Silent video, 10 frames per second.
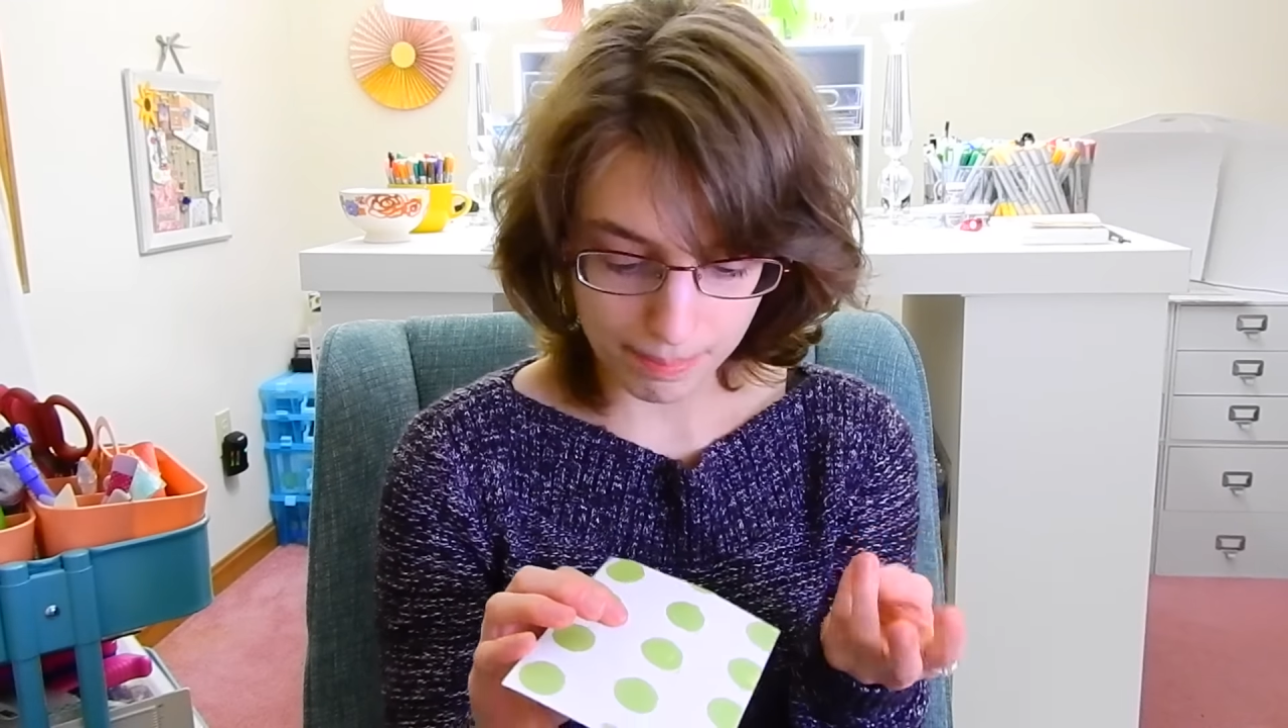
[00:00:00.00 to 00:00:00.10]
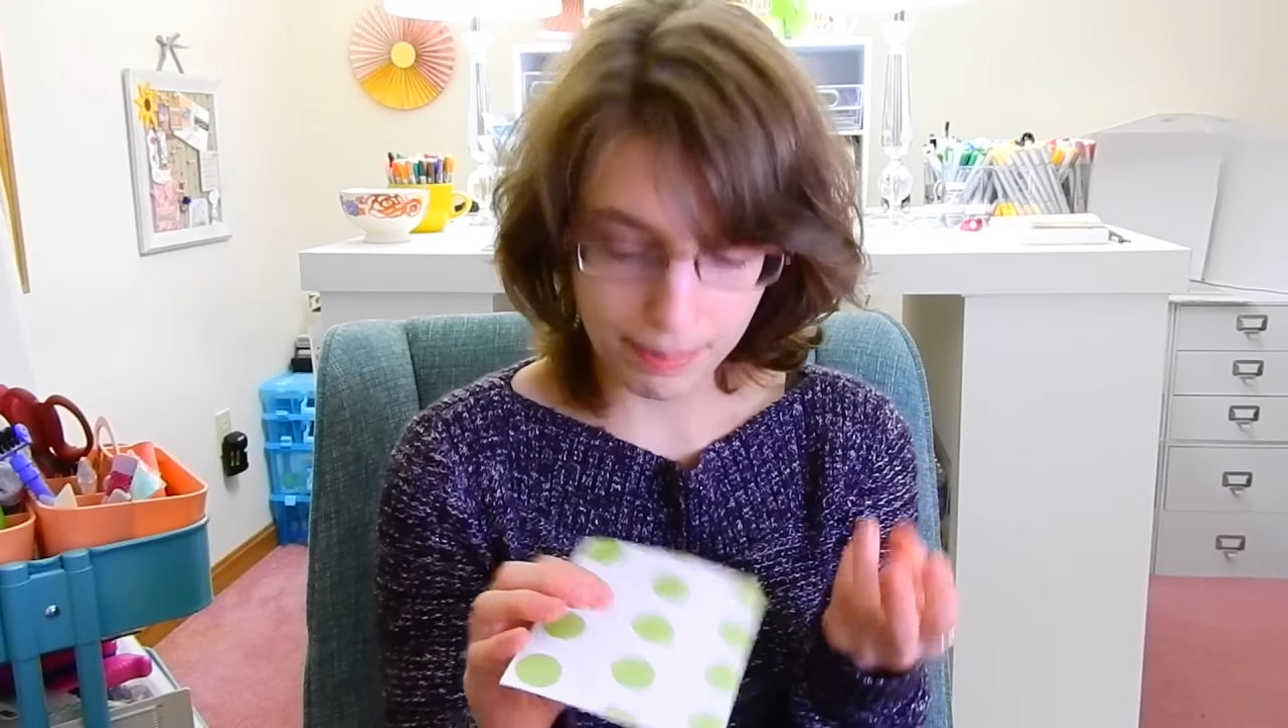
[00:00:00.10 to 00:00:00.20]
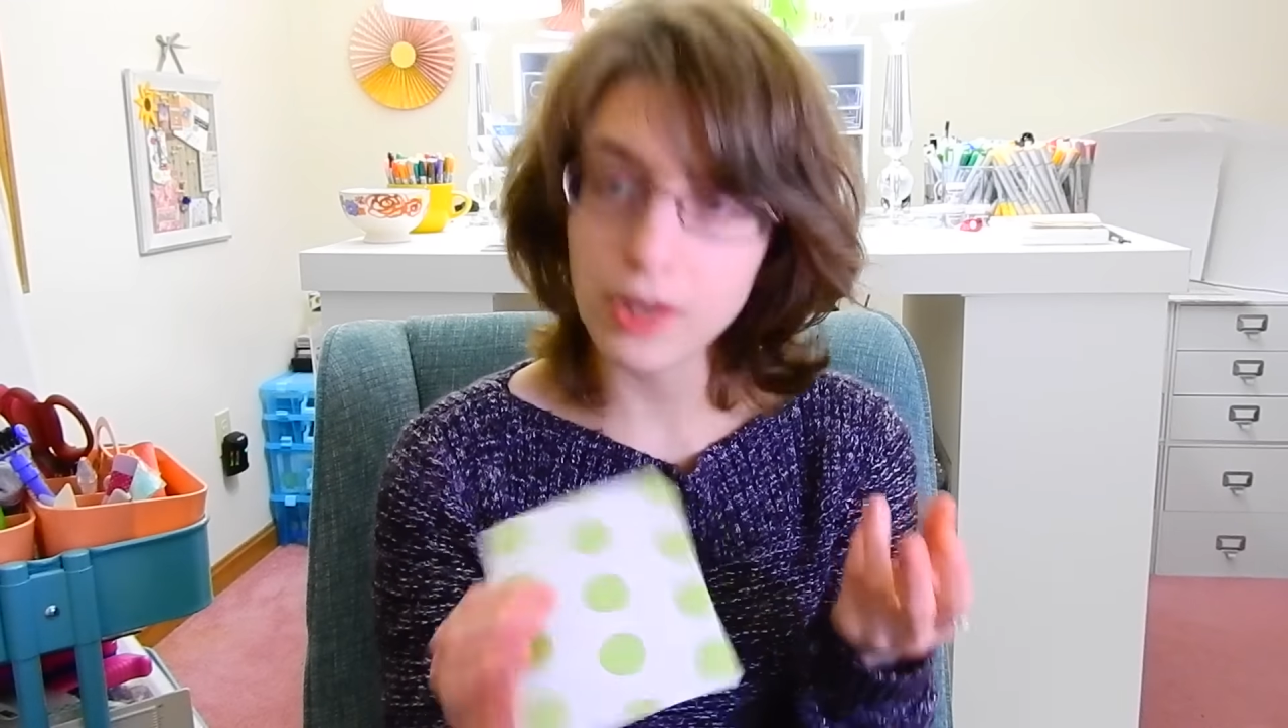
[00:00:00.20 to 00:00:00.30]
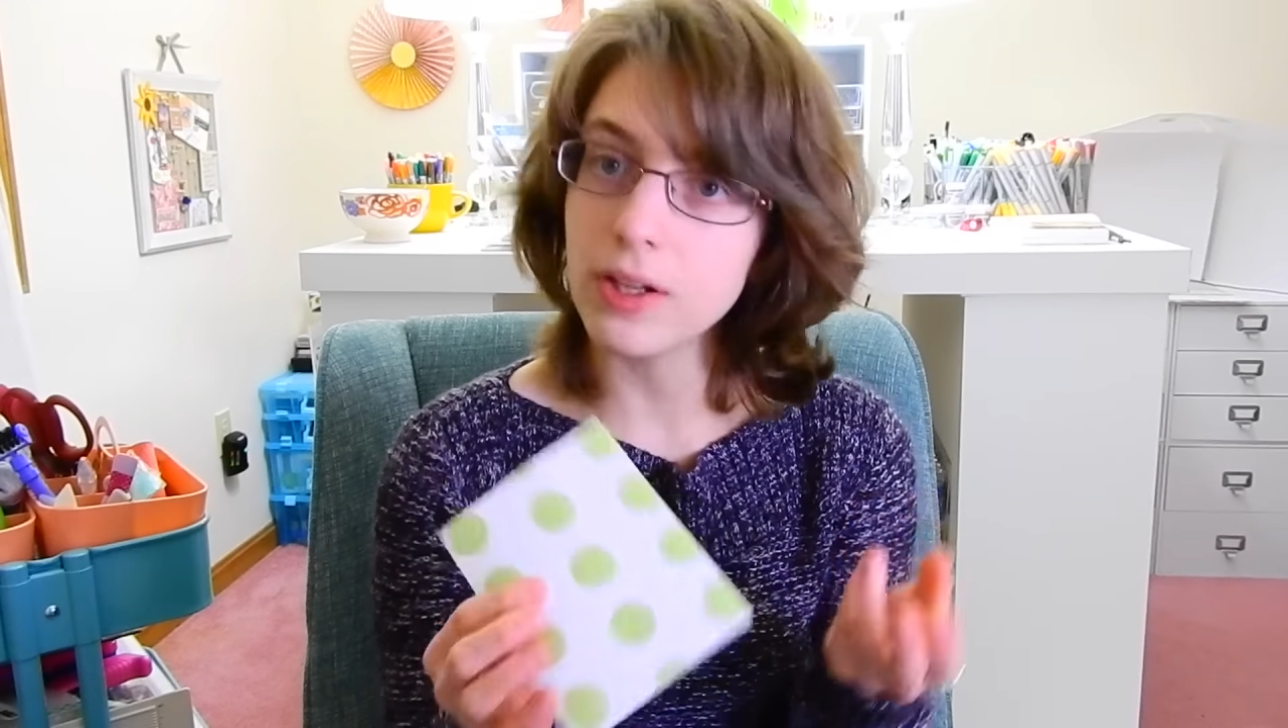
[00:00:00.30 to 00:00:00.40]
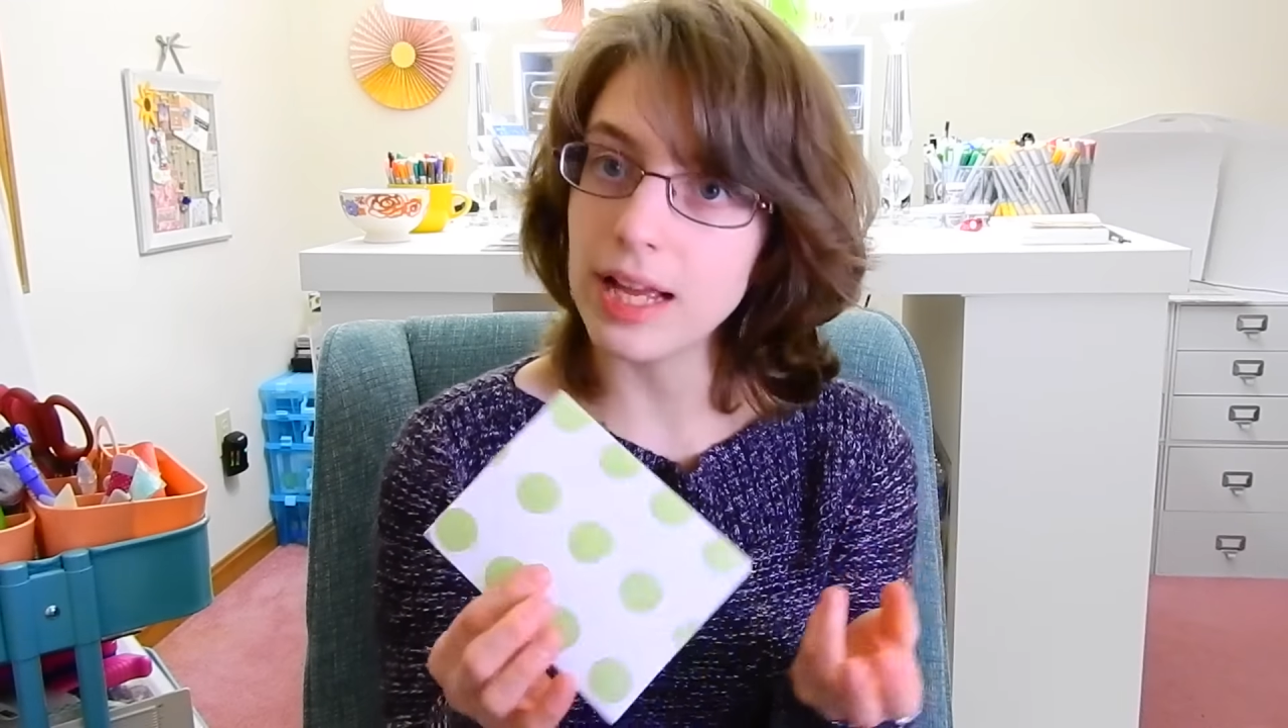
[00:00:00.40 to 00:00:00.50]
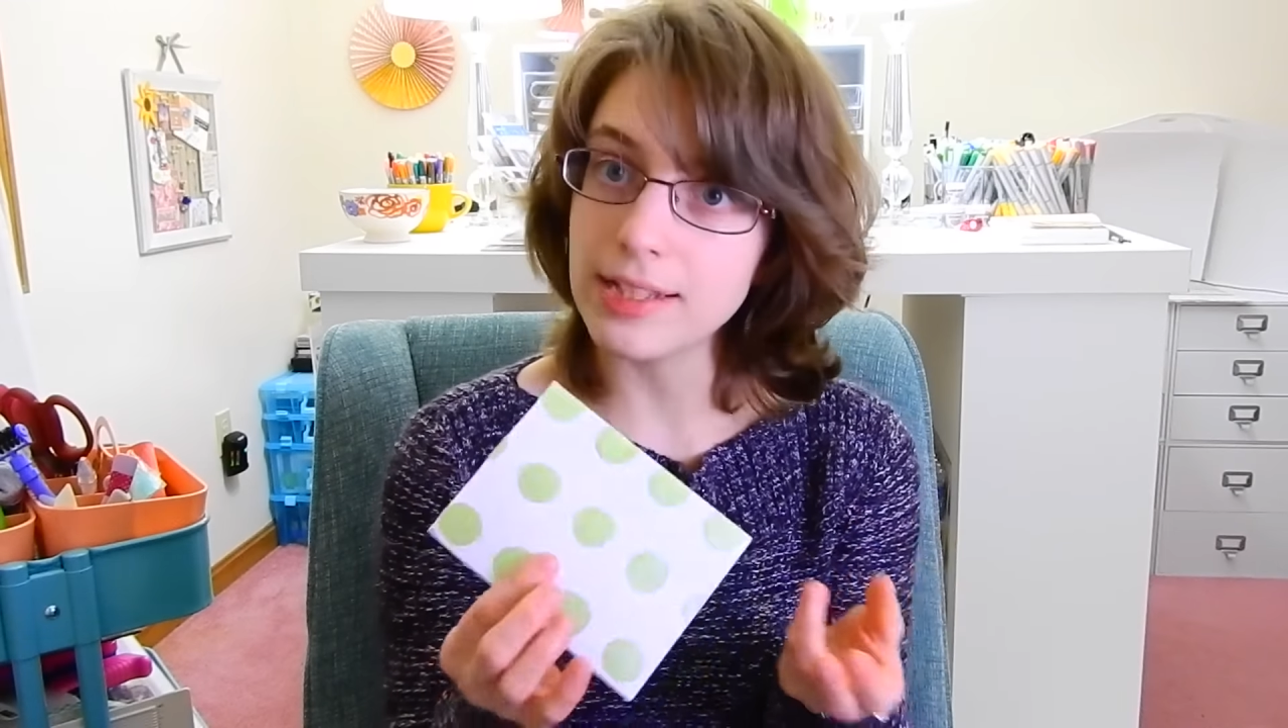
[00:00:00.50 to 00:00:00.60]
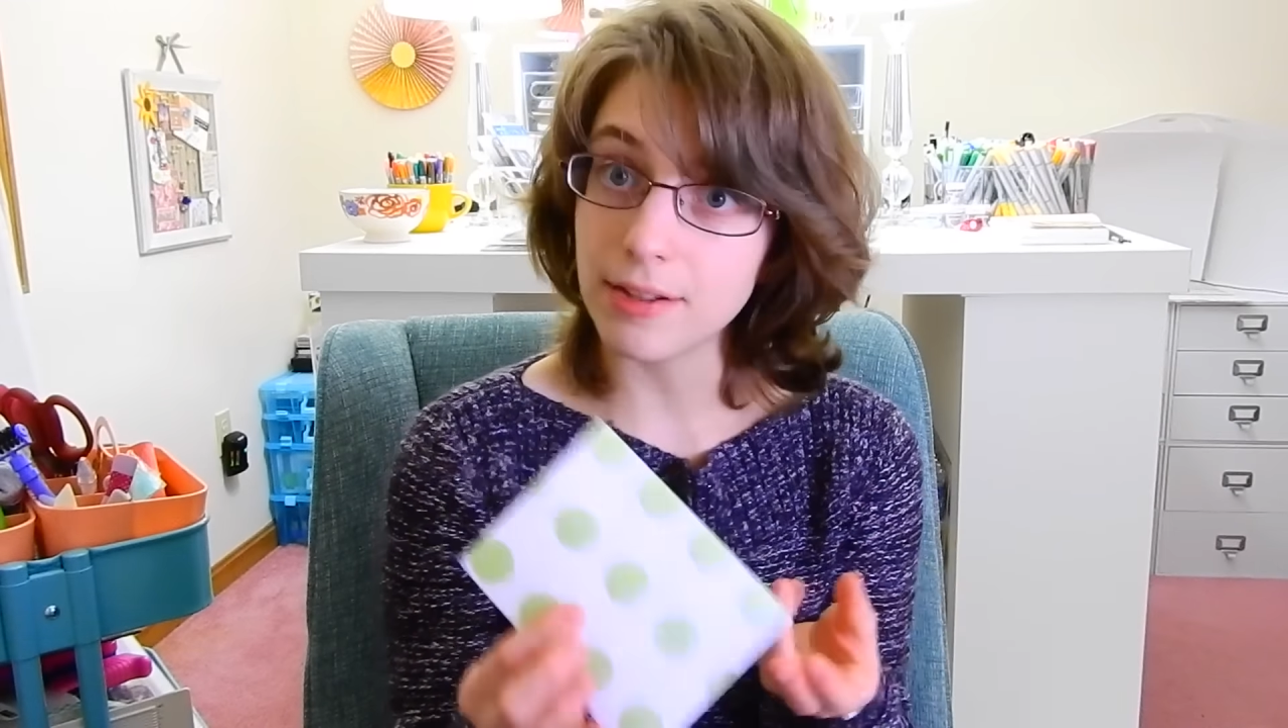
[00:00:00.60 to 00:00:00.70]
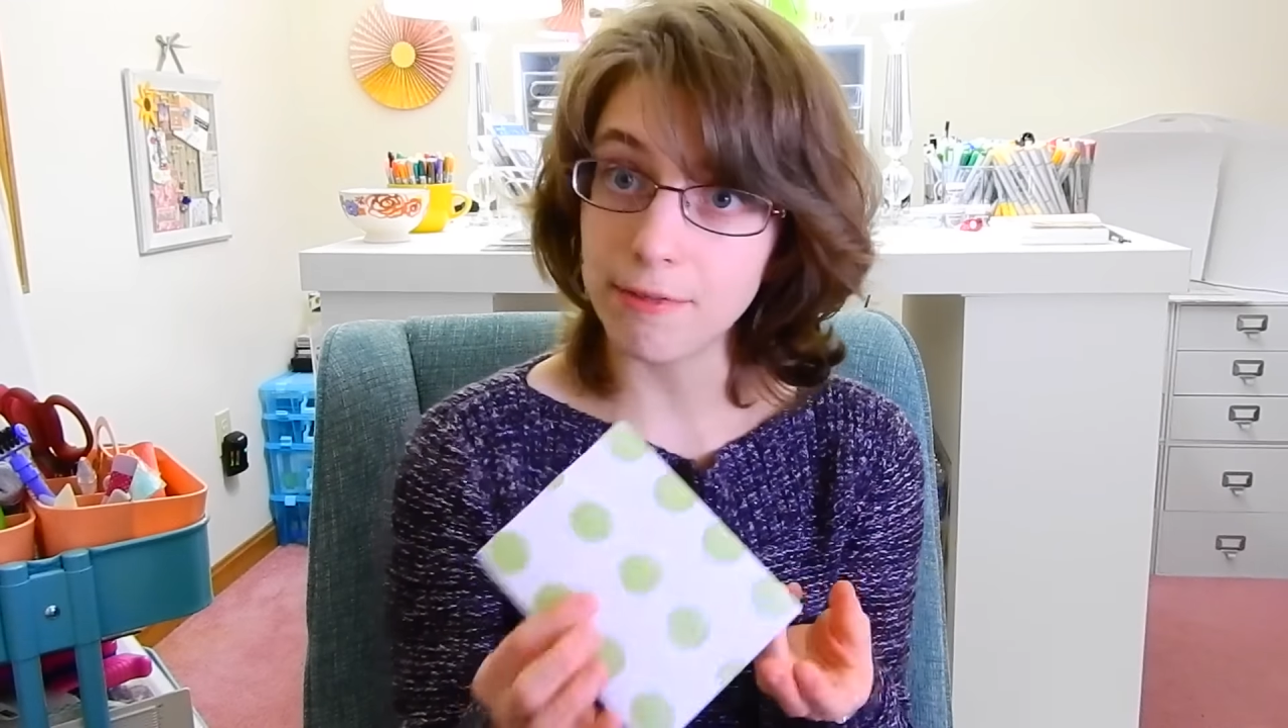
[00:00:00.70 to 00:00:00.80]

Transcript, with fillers: paralyzed